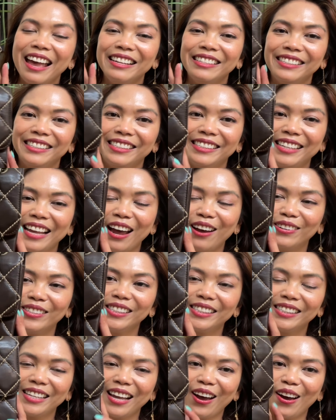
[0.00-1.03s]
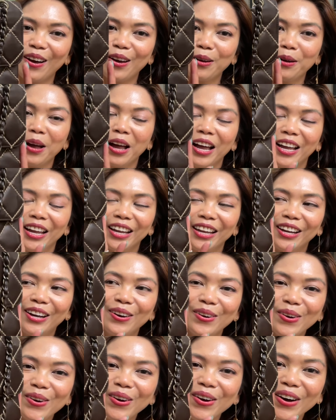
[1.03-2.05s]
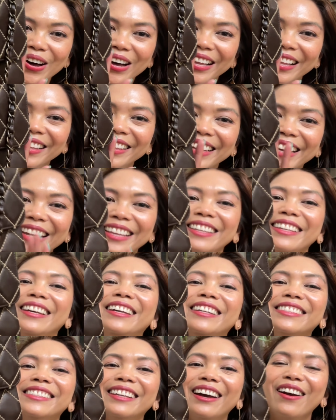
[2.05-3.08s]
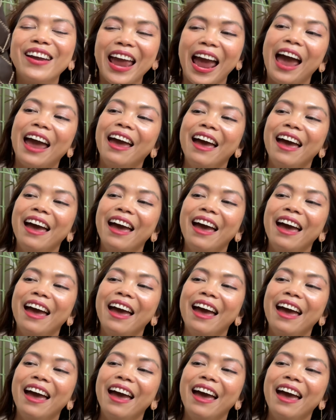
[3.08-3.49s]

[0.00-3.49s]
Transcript: so cool. Look at this. Okay,